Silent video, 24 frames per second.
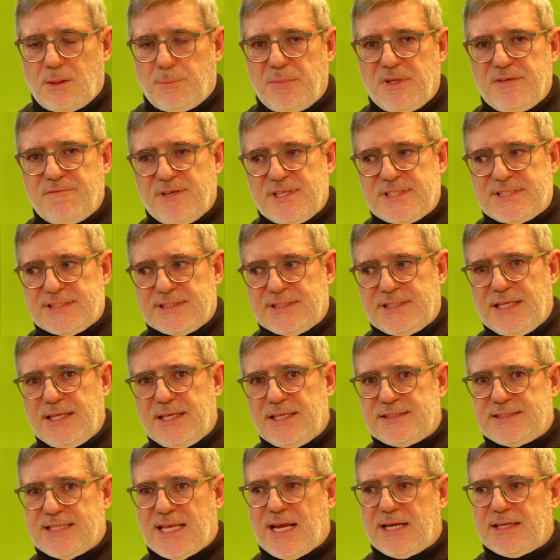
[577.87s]
BVCD
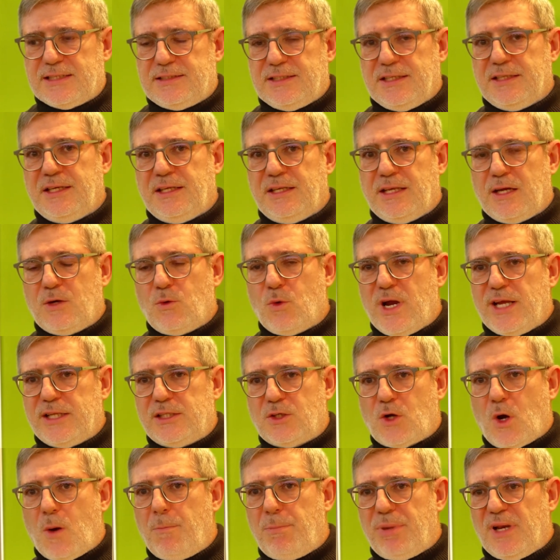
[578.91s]
is acting in a quite
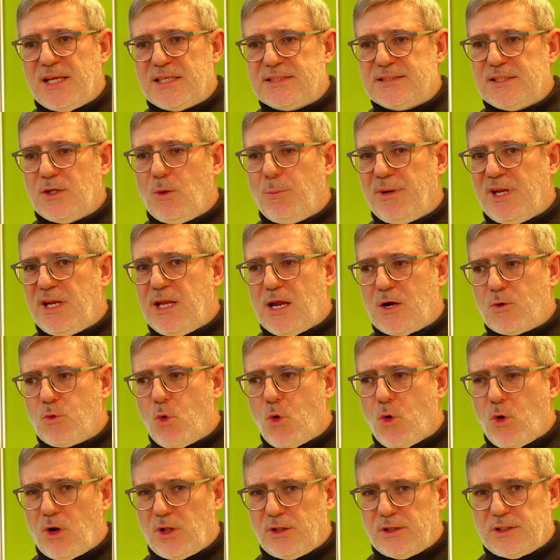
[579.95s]
complex open-air
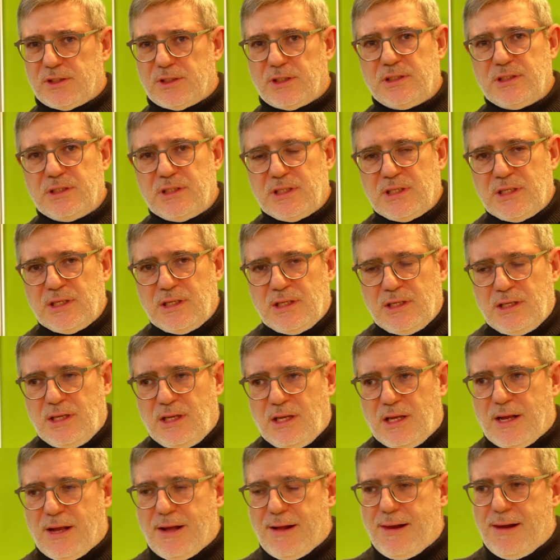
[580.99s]
world.
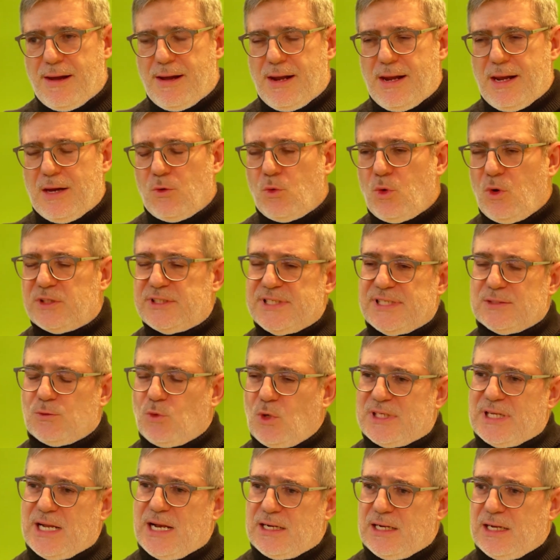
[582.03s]

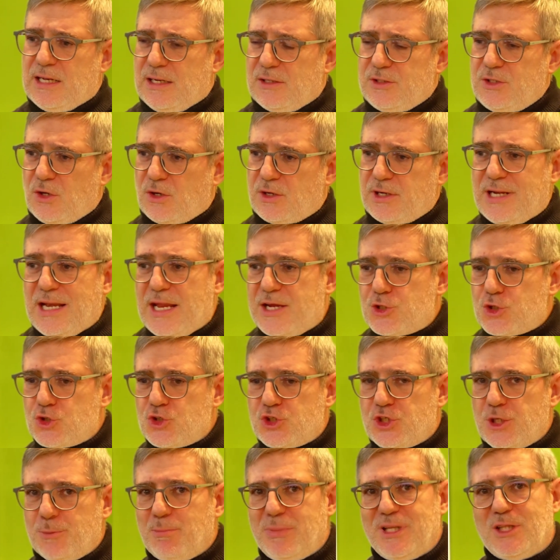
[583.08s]
What are your
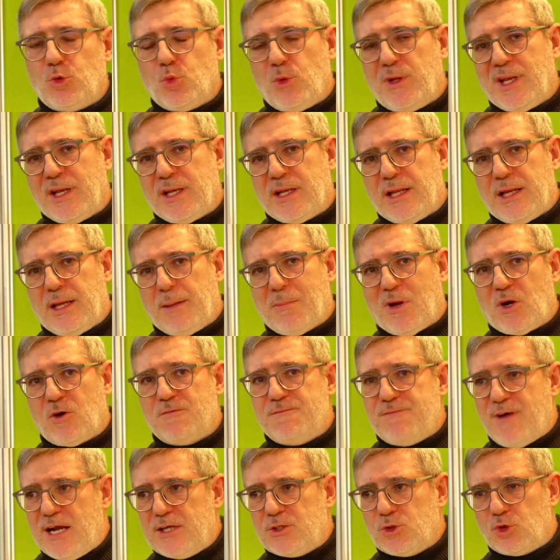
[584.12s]
relationship between the
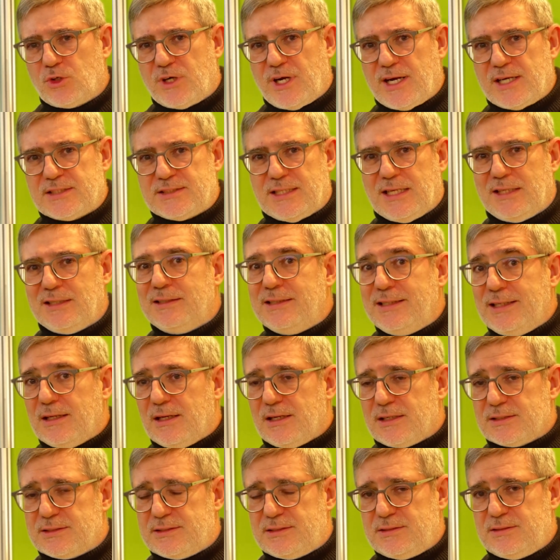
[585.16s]
manufacturers and
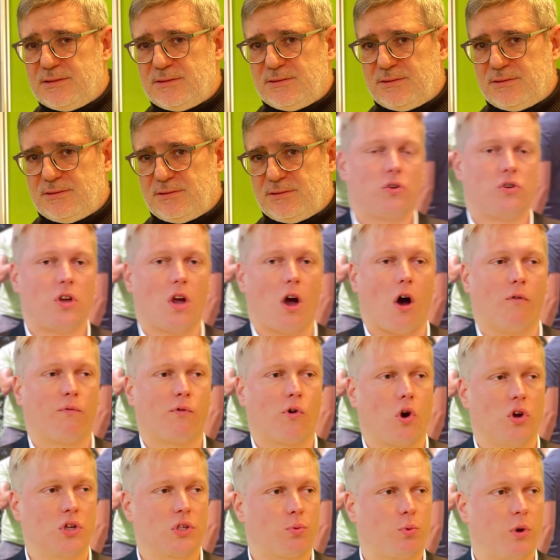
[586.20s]
dealers? Yeah, of
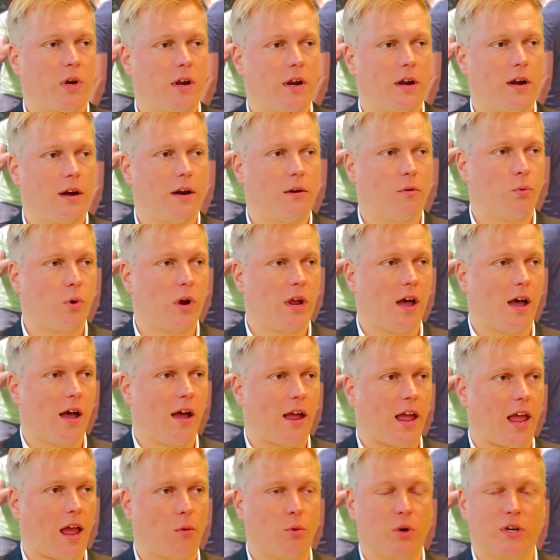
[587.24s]
course we
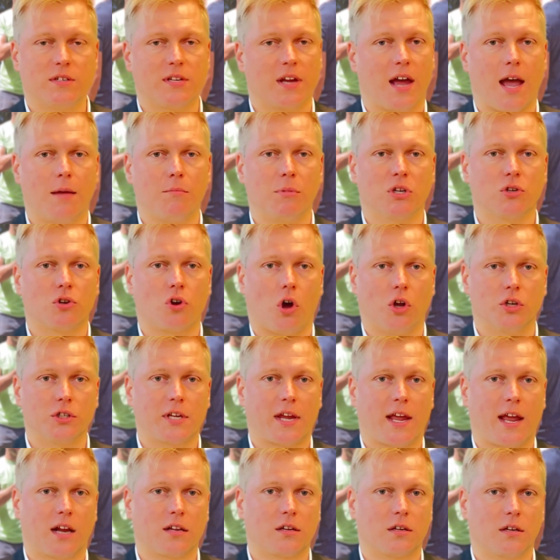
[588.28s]
are every time in
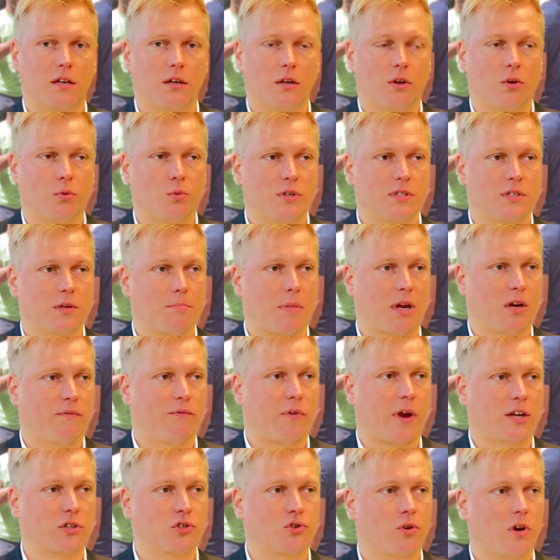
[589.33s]
contact with the
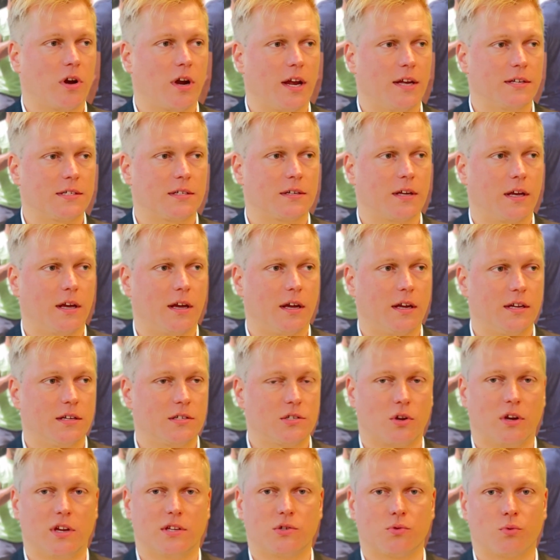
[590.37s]
manufacturers.
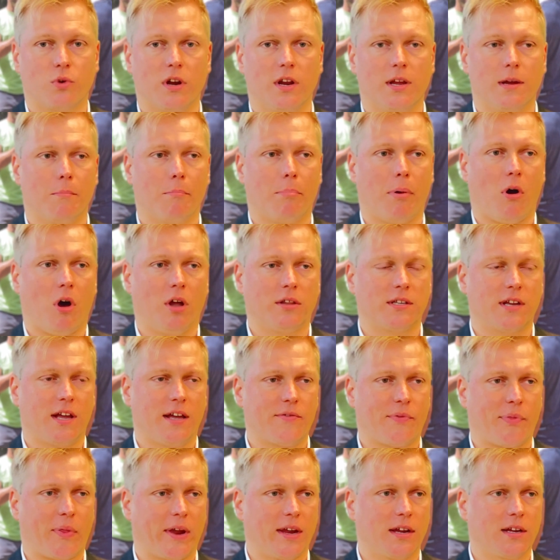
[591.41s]
It's really important. I
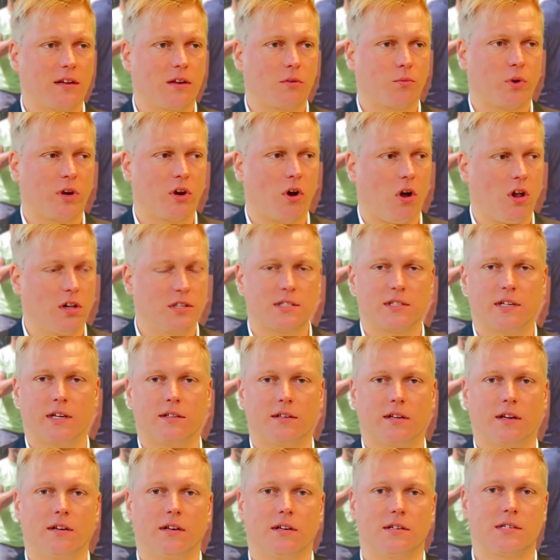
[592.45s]
think we all
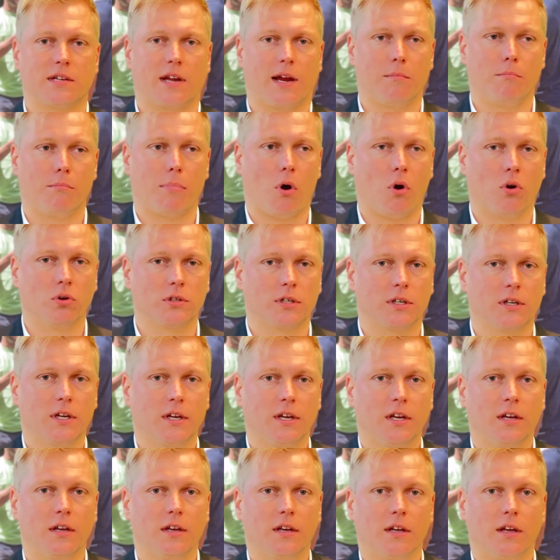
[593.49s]
sit in the same boat.
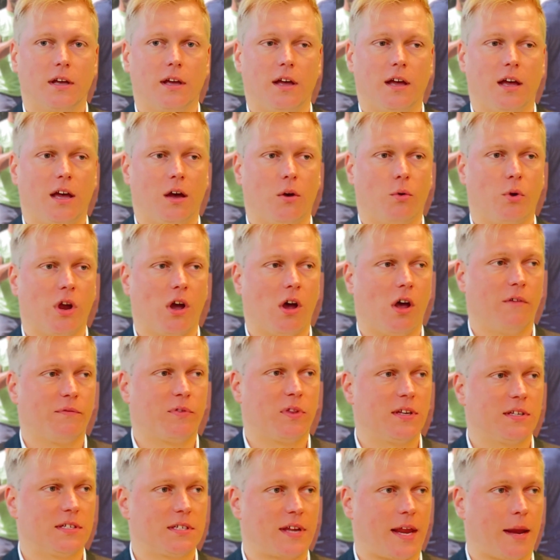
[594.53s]
We have
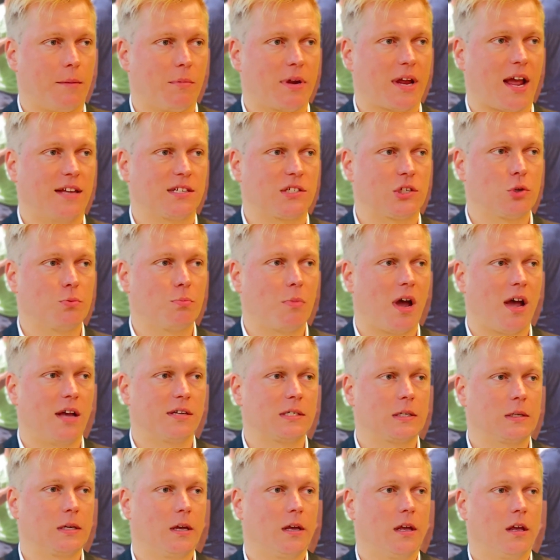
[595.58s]
the same
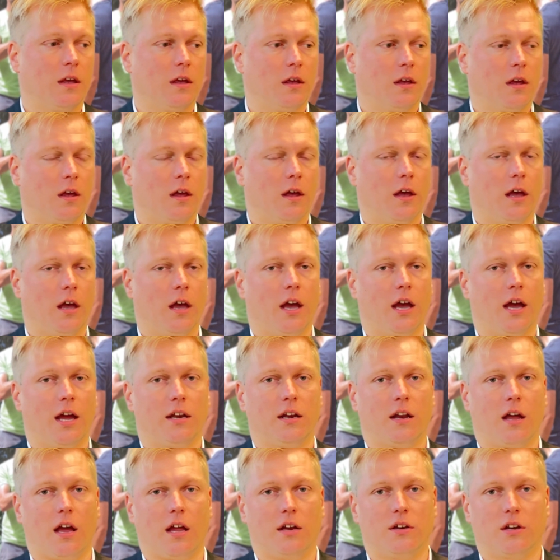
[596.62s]
customers,
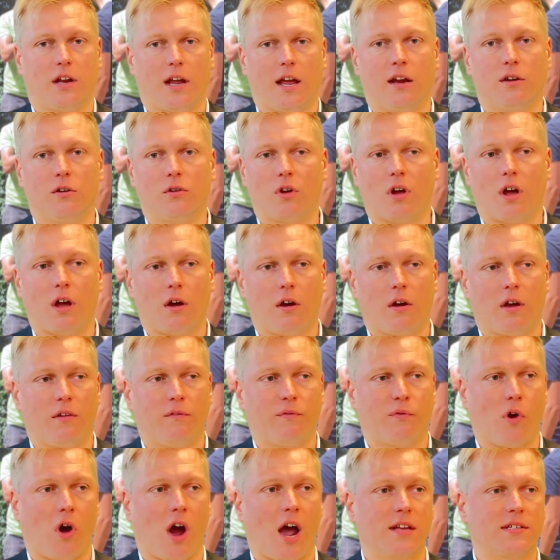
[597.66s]
and
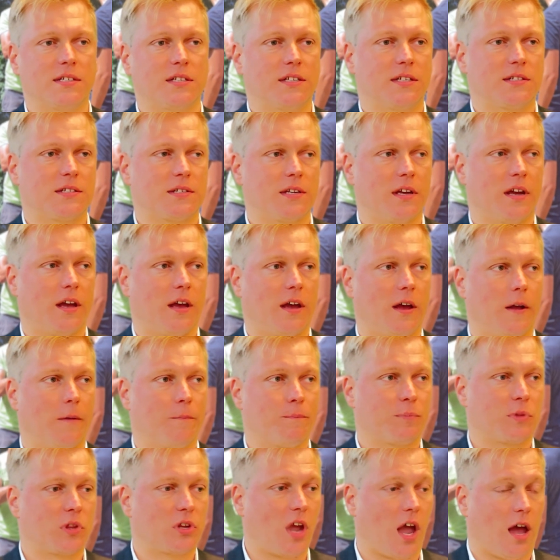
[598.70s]
and for us, it's
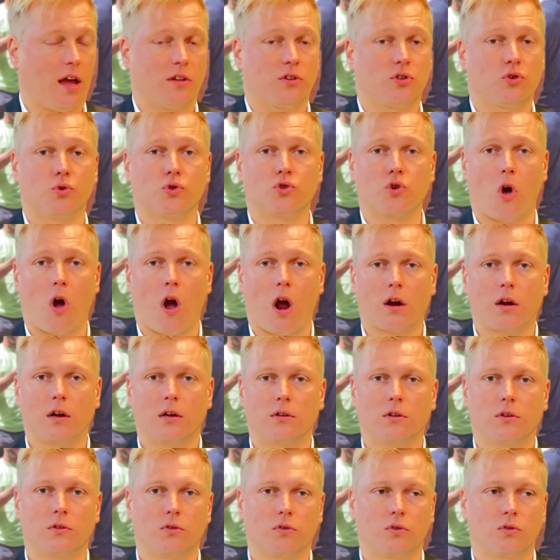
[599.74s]
yeah, to talk,
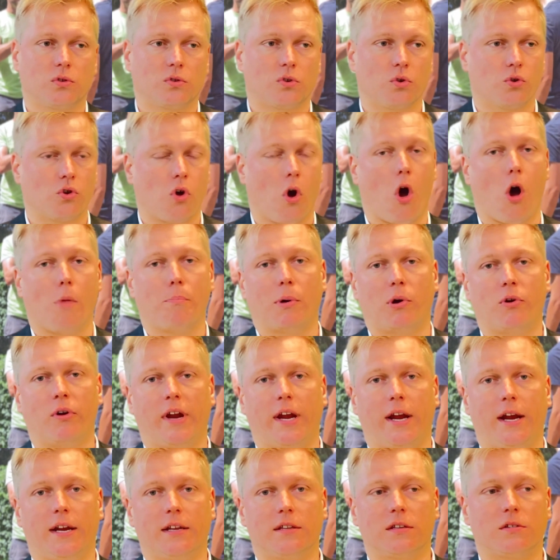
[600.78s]
to
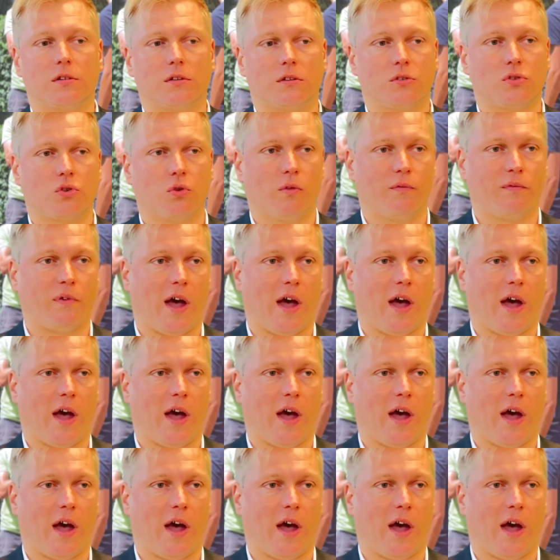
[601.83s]
cooperate, to